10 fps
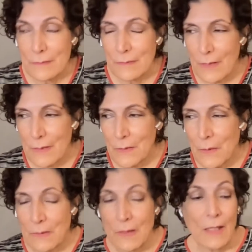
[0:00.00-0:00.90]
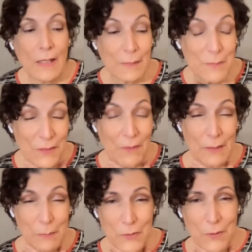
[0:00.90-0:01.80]
not at all. I'm
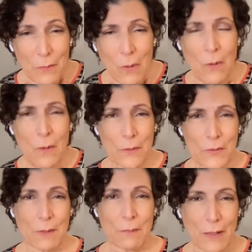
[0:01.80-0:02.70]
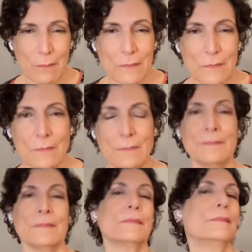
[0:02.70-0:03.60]
sorry. I'm so hoarse. I'm. I'm